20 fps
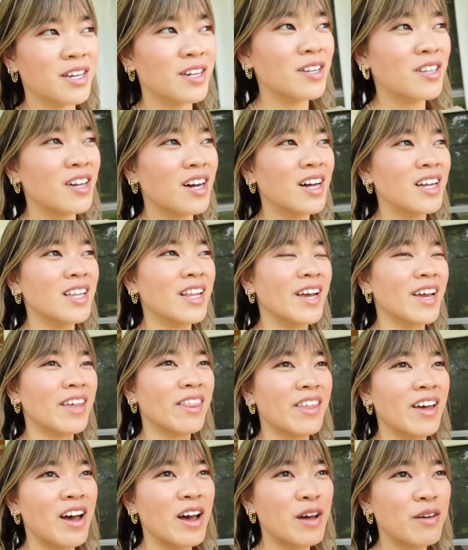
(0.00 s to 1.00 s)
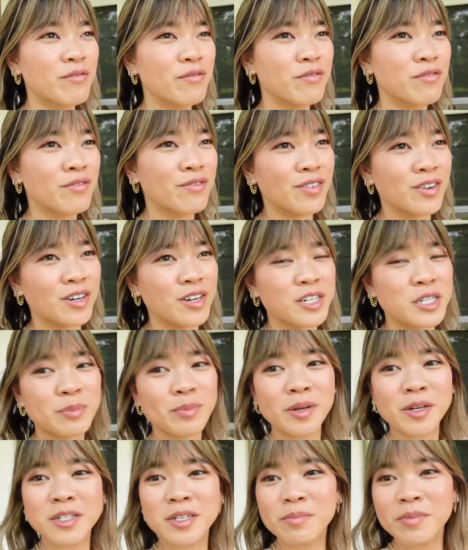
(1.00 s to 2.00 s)
a lot like that first
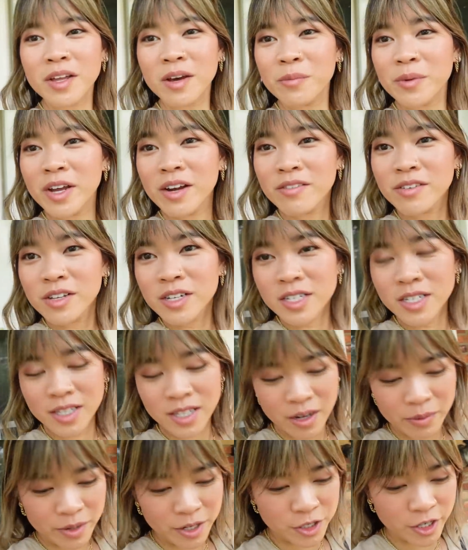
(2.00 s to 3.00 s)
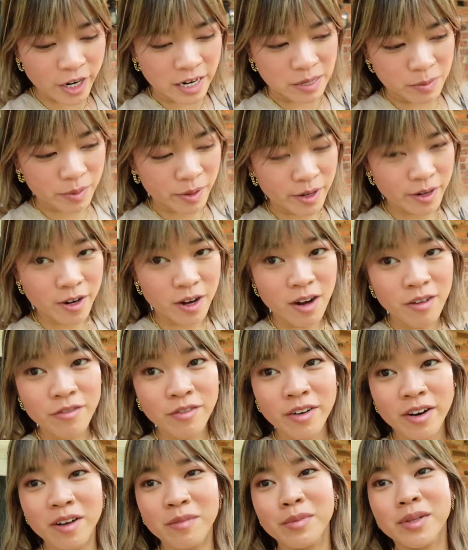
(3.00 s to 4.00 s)
build-up that we ever looked at that we tried to put an
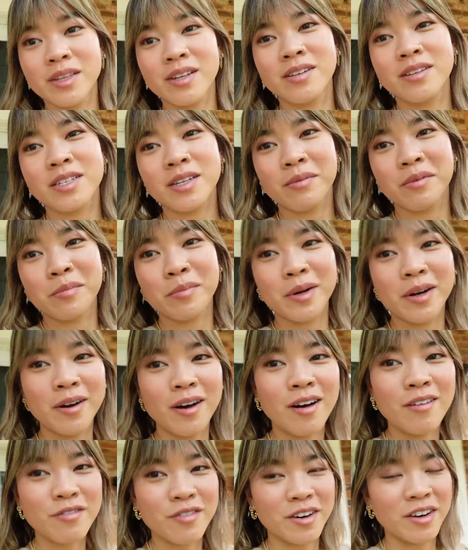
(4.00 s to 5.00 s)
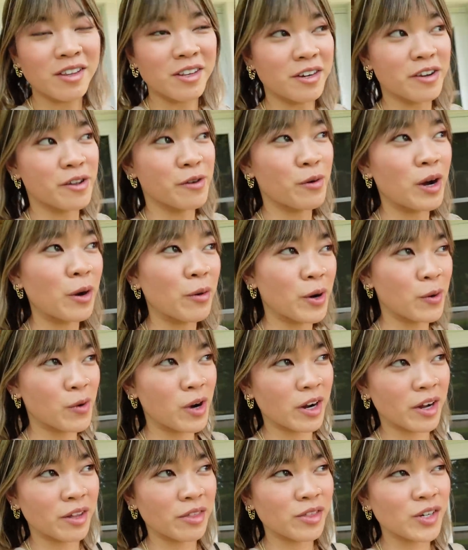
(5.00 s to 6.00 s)
offer in, but then someone put an offer in literally while we were
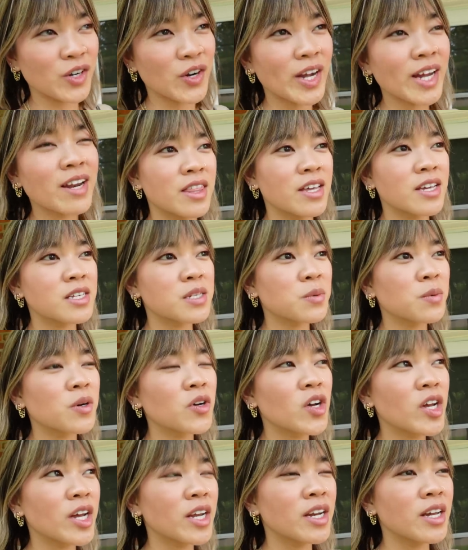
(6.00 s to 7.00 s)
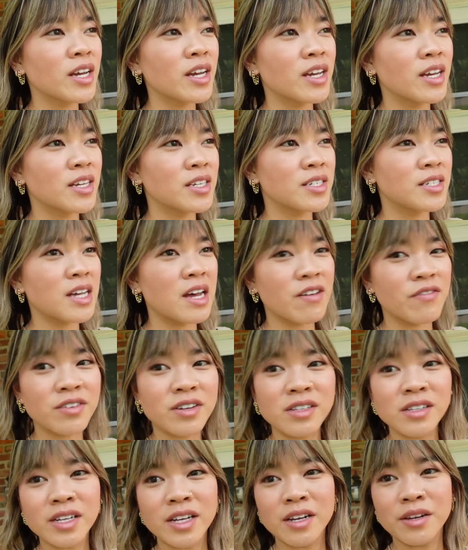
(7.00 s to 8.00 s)
walking through it. This one is
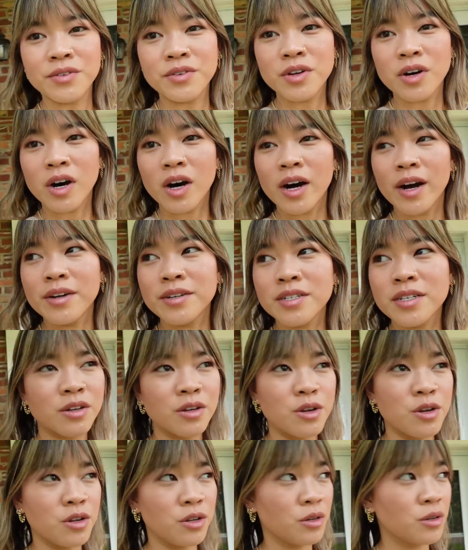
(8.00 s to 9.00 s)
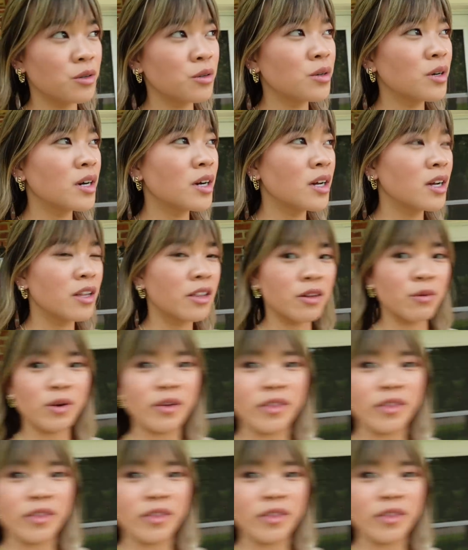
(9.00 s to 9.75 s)
definitely not new the